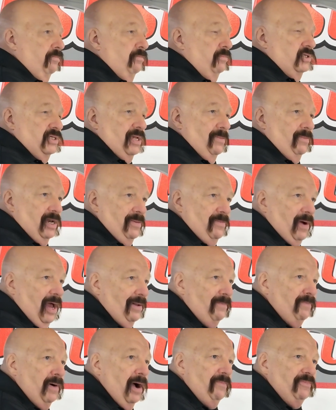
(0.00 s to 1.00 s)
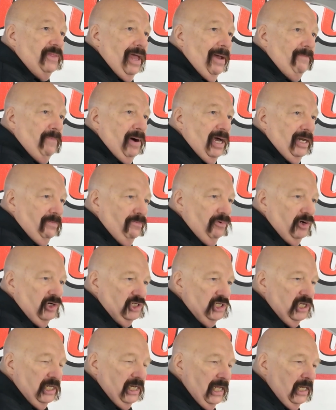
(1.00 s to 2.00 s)
Somebody might have bumped that button,
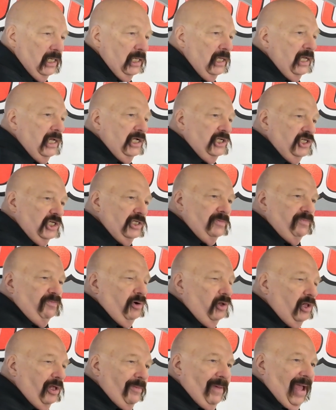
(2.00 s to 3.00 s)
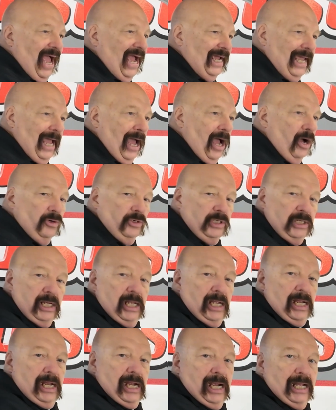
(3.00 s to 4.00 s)
pushed it in. Just pull it back out,
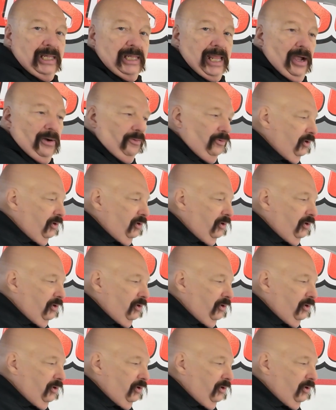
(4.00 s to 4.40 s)
and that